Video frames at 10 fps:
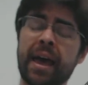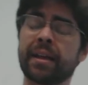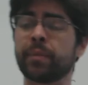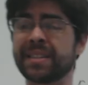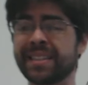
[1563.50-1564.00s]

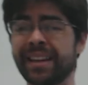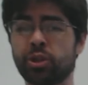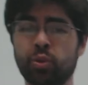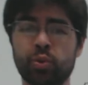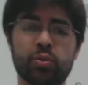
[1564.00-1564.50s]
elements
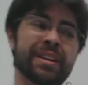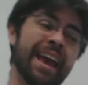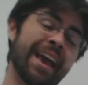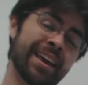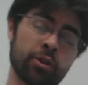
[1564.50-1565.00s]
like to
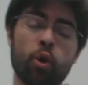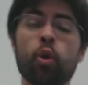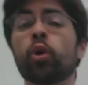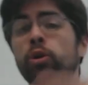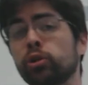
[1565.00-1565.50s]
gain
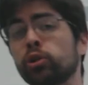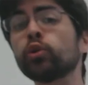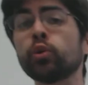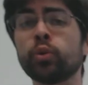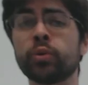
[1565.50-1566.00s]
or
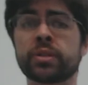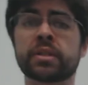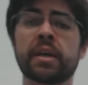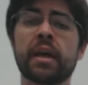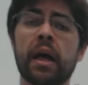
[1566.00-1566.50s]

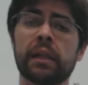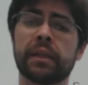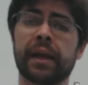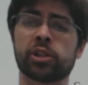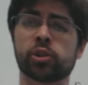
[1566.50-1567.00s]
lose
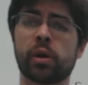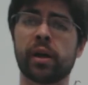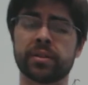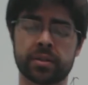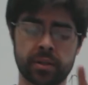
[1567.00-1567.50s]

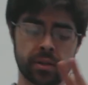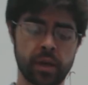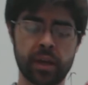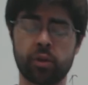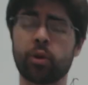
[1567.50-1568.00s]
electrons.
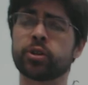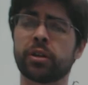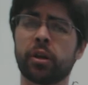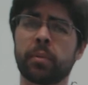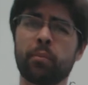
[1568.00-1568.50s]
Those
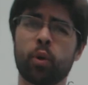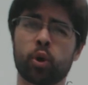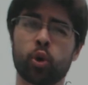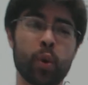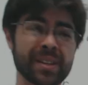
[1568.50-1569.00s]
are a little bit
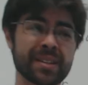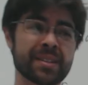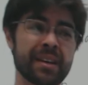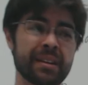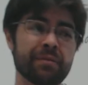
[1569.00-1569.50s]
more
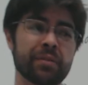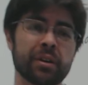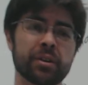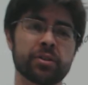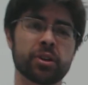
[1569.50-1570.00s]
quantitative.
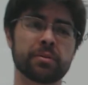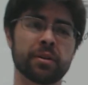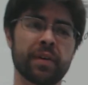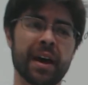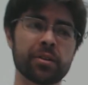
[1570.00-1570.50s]
They're in
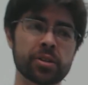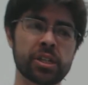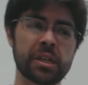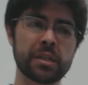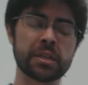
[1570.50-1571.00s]
terms of
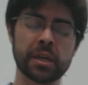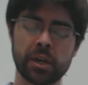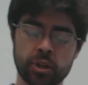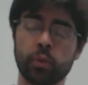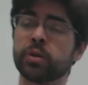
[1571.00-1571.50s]

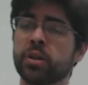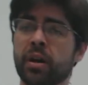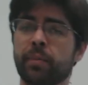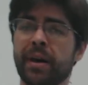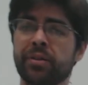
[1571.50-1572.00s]
energies, so we'll
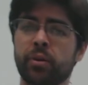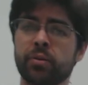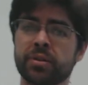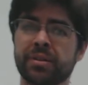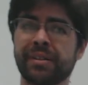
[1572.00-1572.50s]
talk about
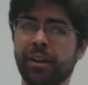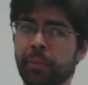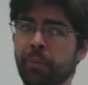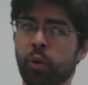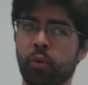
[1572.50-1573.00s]
those a
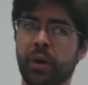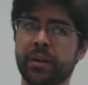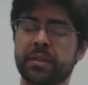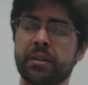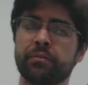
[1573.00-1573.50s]
little bit more
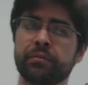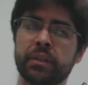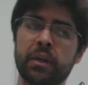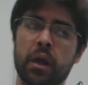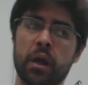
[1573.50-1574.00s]

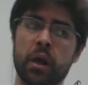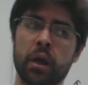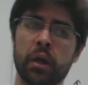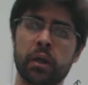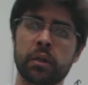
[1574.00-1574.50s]
quantitatively
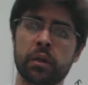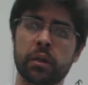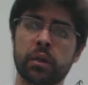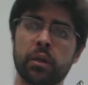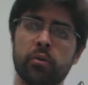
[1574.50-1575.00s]

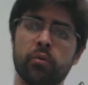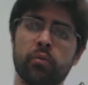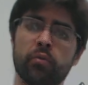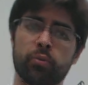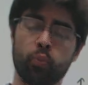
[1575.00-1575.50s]
on
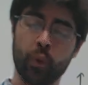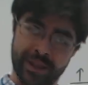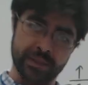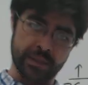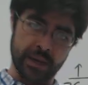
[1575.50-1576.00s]

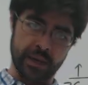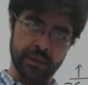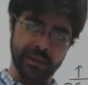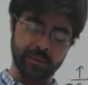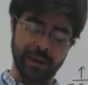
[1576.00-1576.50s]

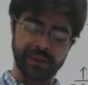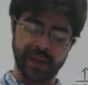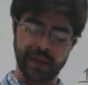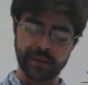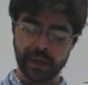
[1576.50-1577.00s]
Wednesday, is my
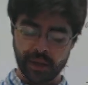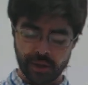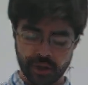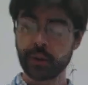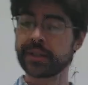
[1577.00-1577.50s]
plan.
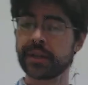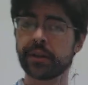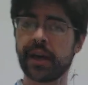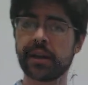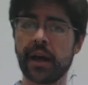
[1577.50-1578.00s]
So
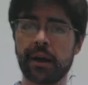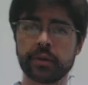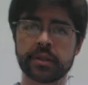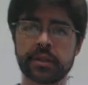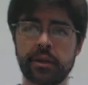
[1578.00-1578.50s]
until then, I
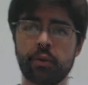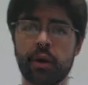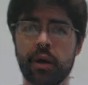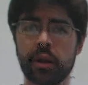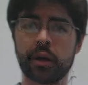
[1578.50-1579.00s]
will see
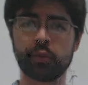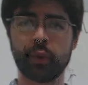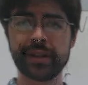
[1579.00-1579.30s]
you all on